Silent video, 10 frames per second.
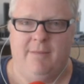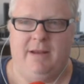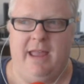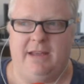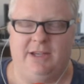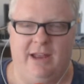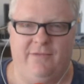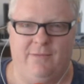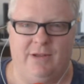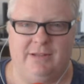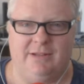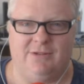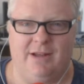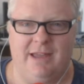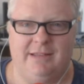But yeah, Shane from Western
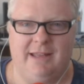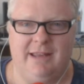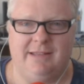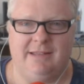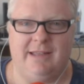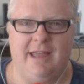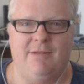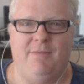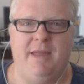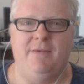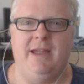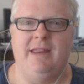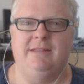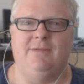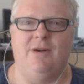Australia, he says, how do people
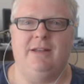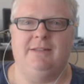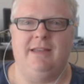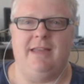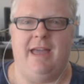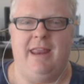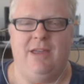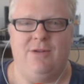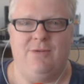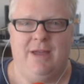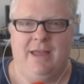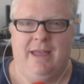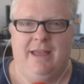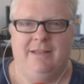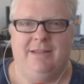get into IT? How do you
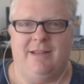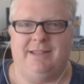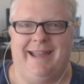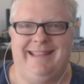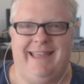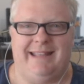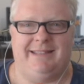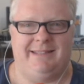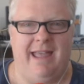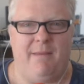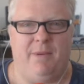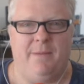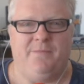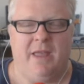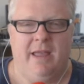take that step?
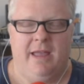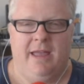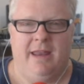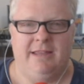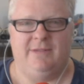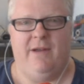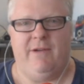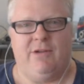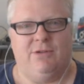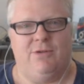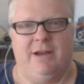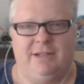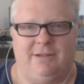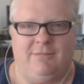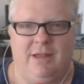And it is a very good
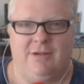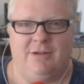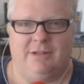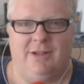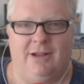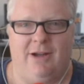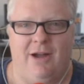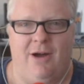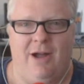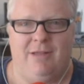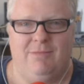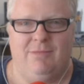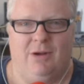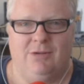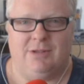question because, I
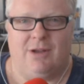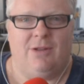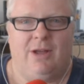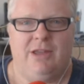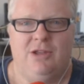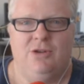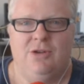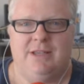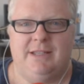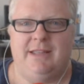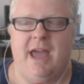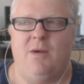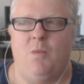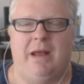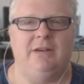also, you sit
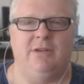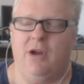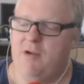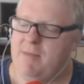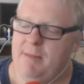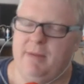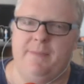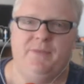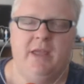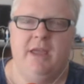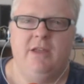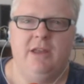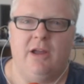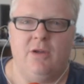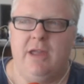down and wonder. And I remember,
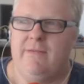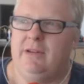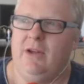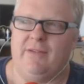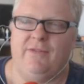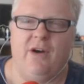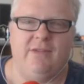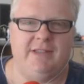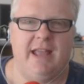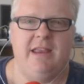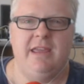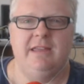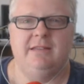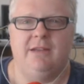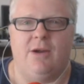even 5-10
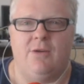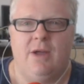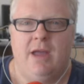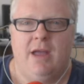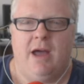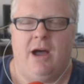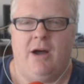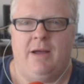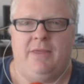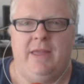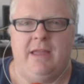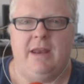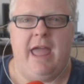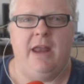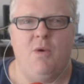years ago, I
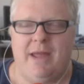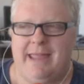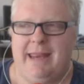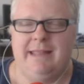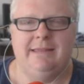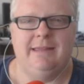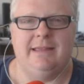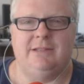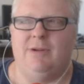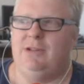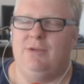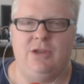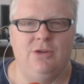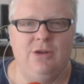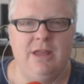thinking, how do I get into this? Do I do
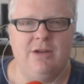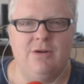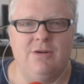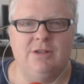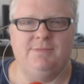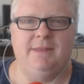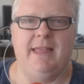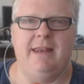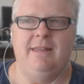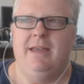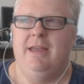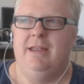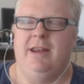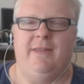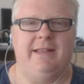a uni course? But then,
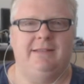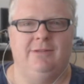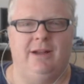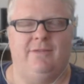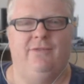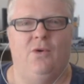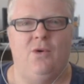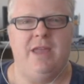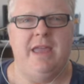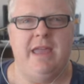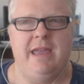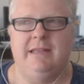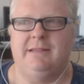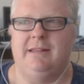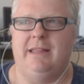that's 4
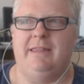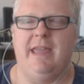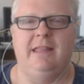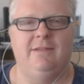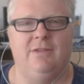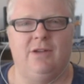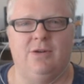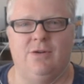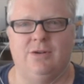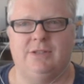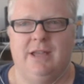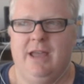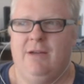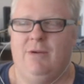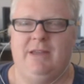years. And at the end of the course,
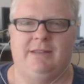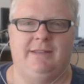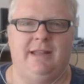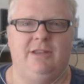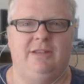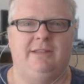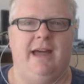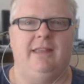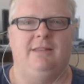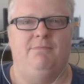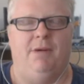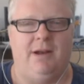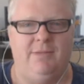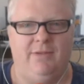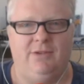you start at the
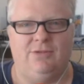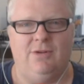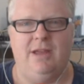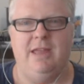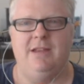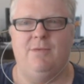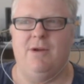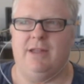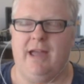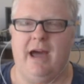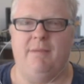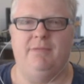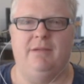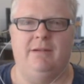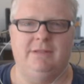bottom of the tree and you work
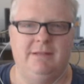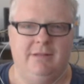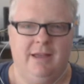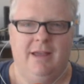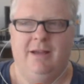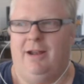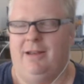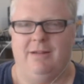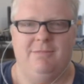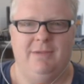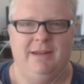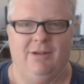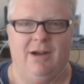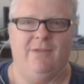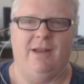up. And I was in,
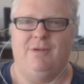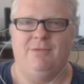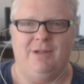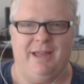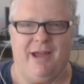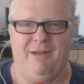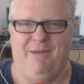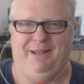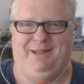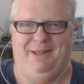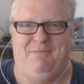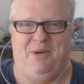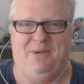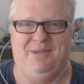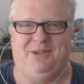midlife. I don't want to really go to the
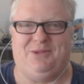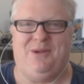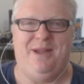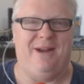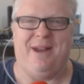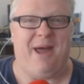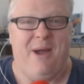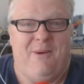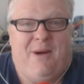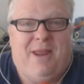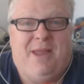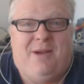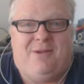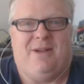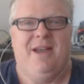bottom of the tree. I don't know. What do you
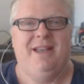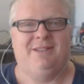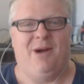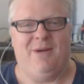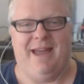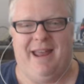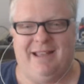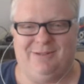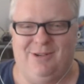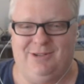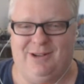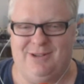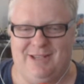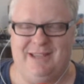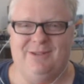do? So we're going to ask Roger
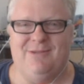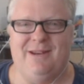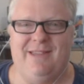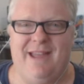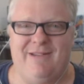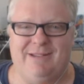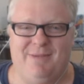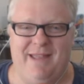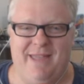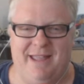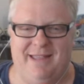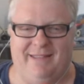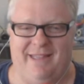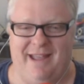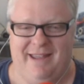because he's already there. He's been there,
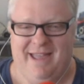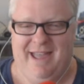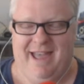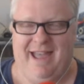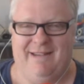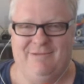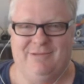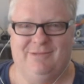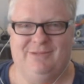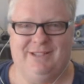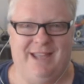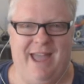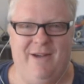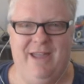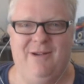done that. And we'll
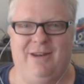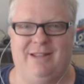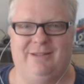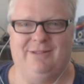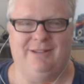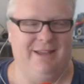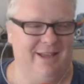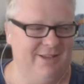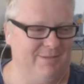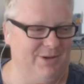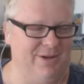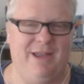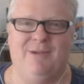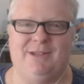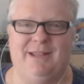see how he got into it because I'm sure
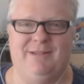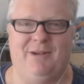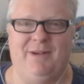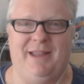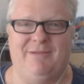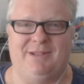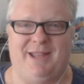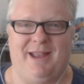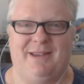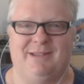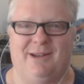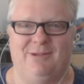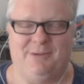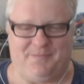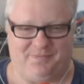he wasn't into it when he was 10 years
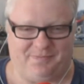old.